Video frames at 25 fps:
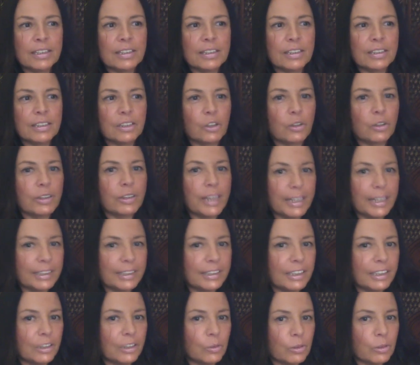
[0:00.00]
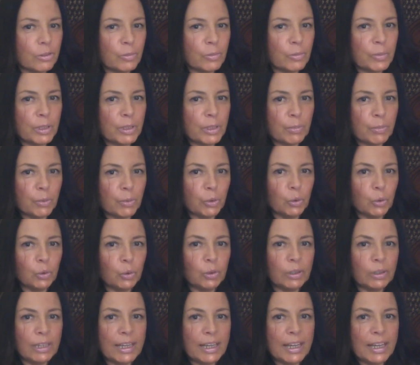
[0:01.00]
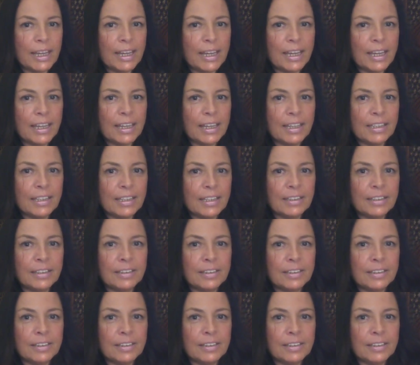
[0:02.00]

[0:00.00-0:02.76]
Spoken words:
connecting with people, and